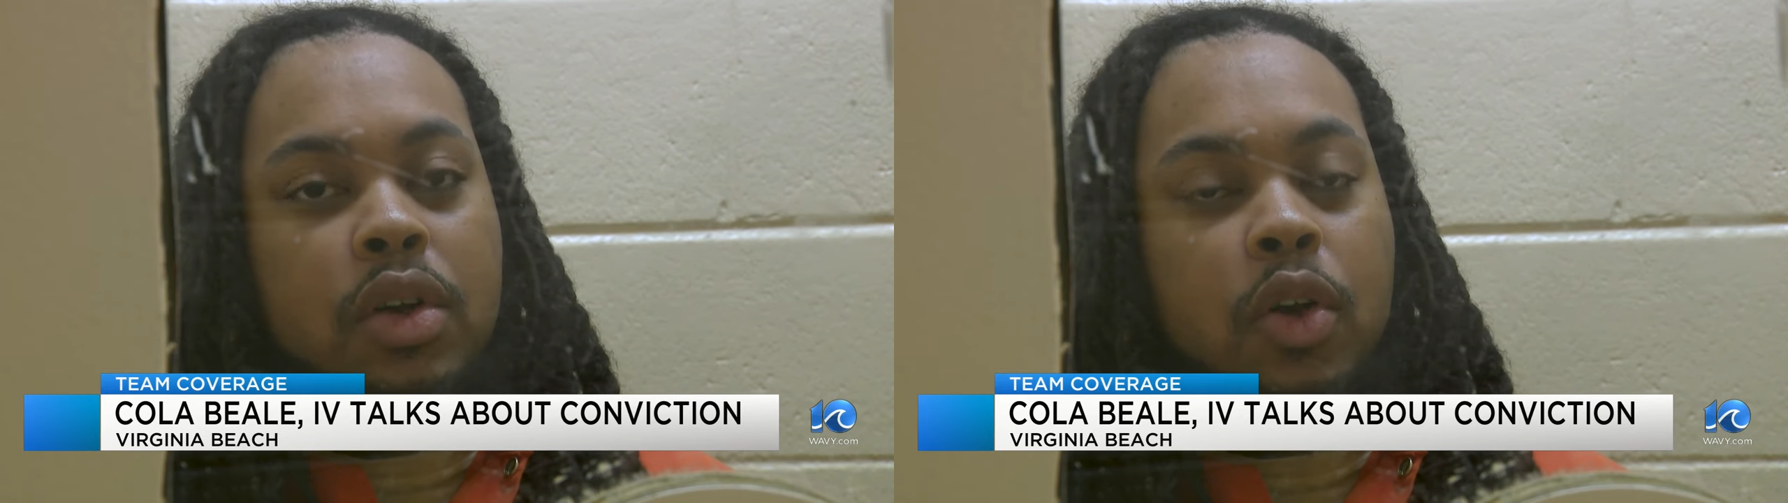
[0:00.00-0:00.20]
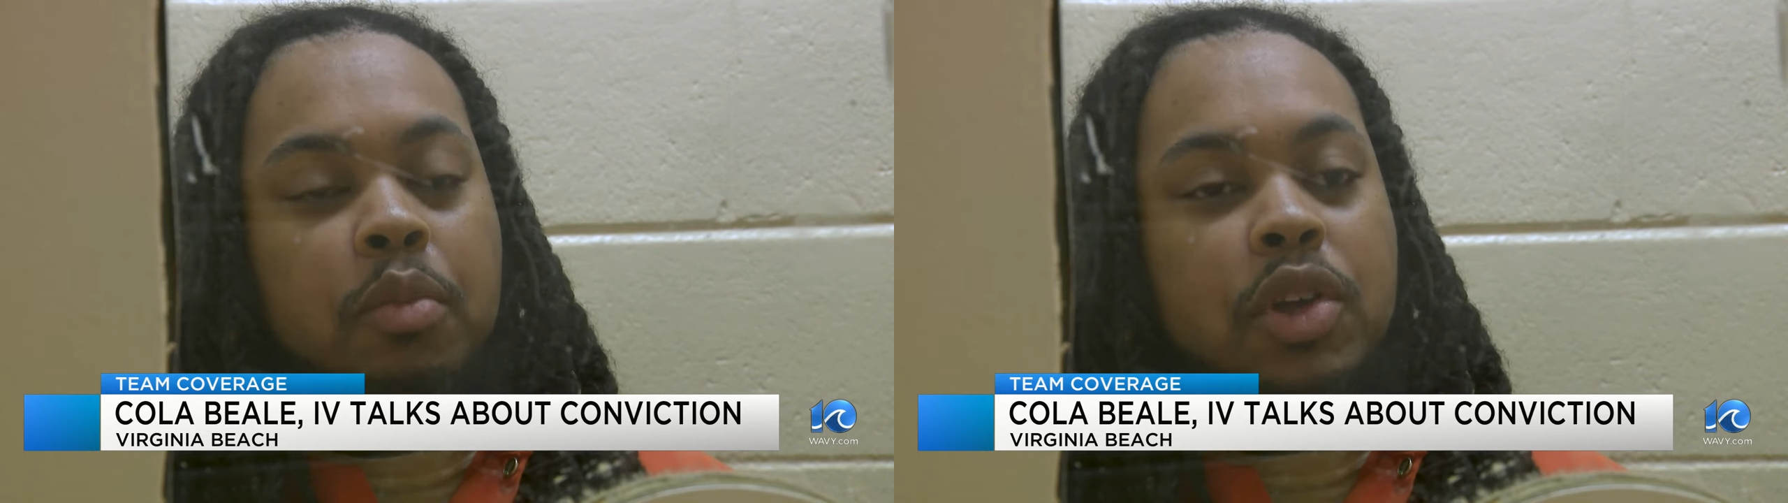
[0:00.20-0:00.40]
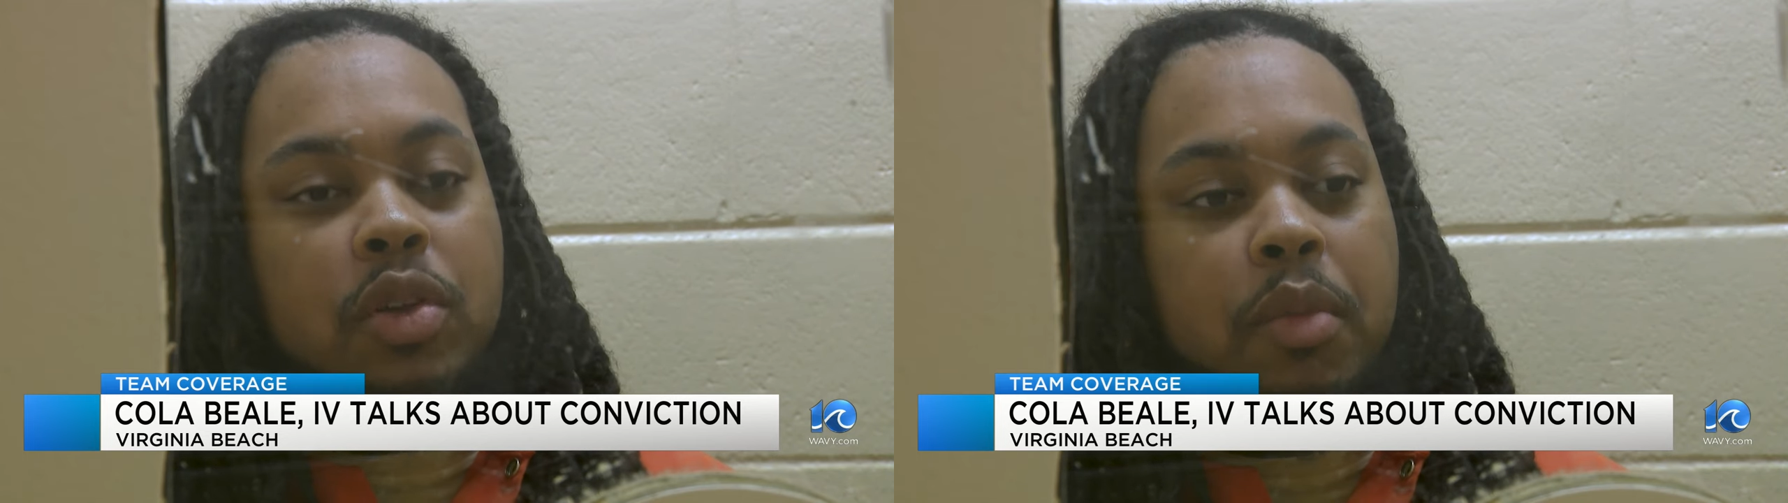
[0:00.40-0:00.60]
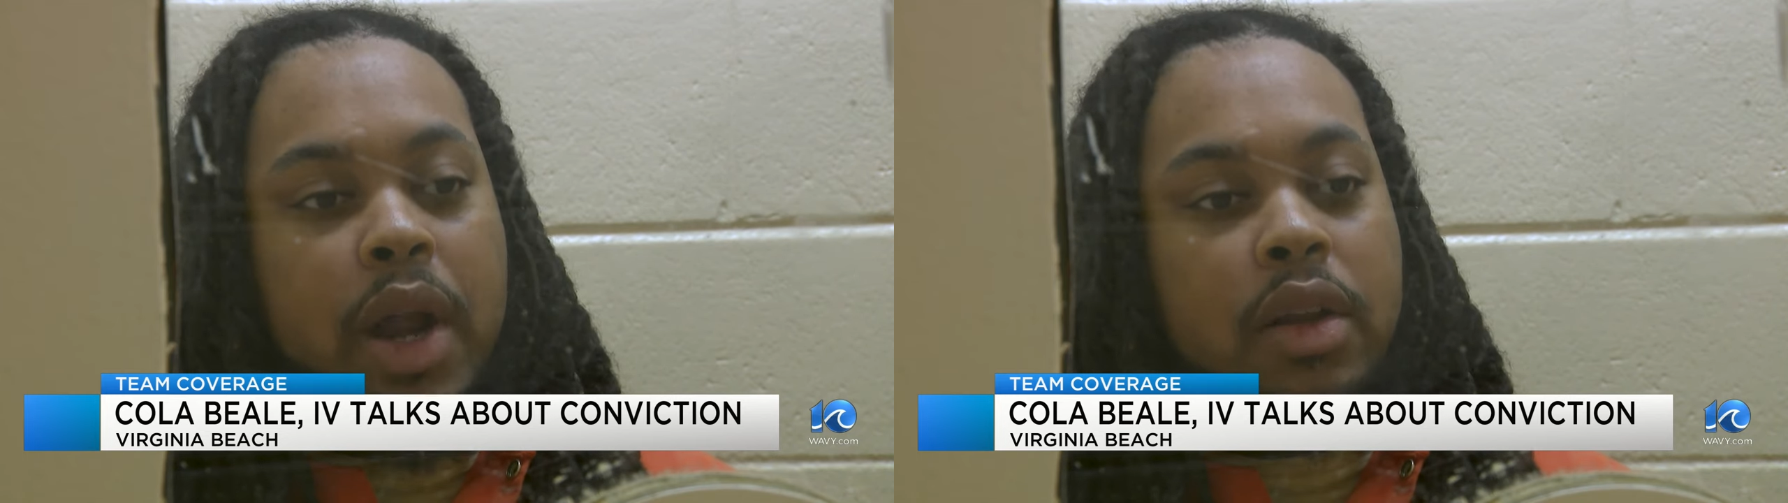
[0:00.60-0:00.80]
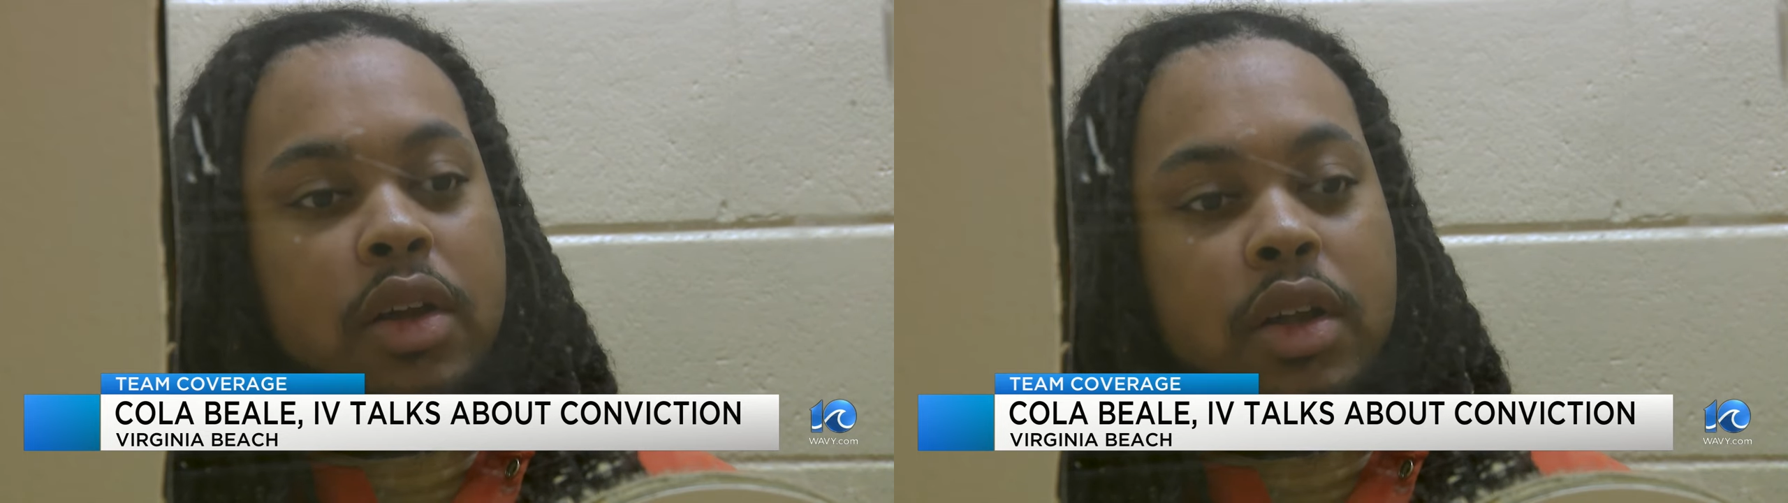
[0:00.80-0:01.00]
gonna be
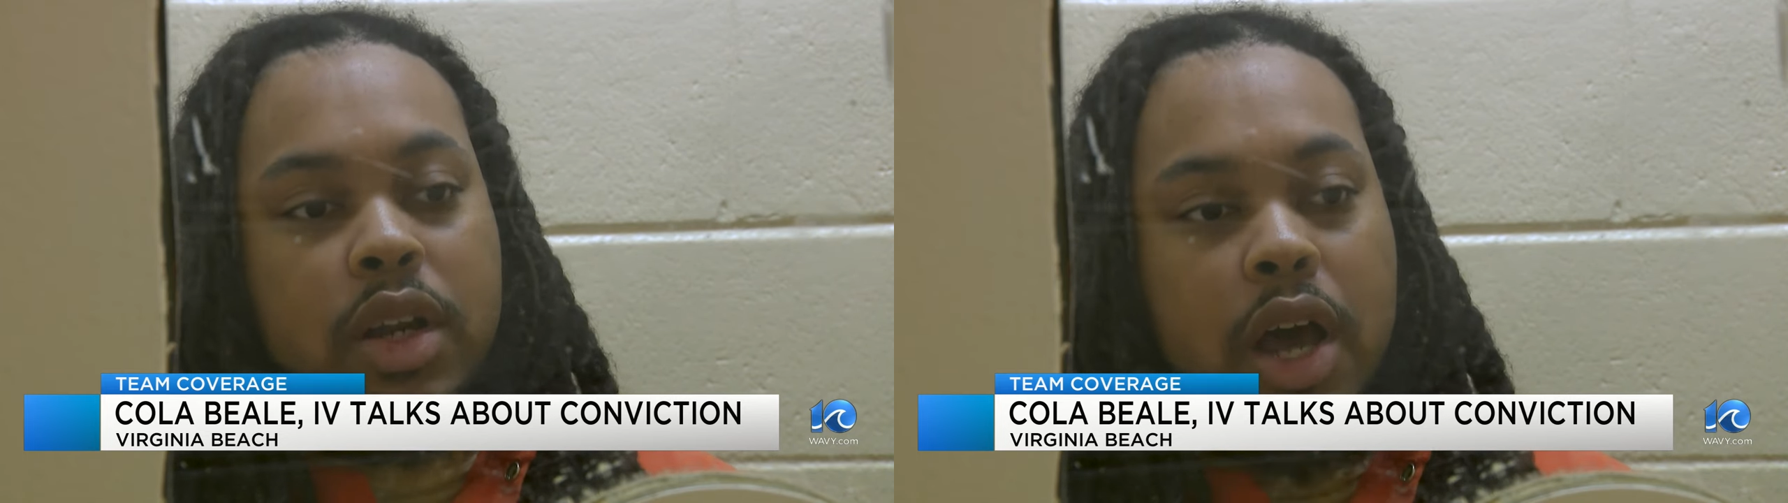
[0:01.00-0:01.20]
somebody looking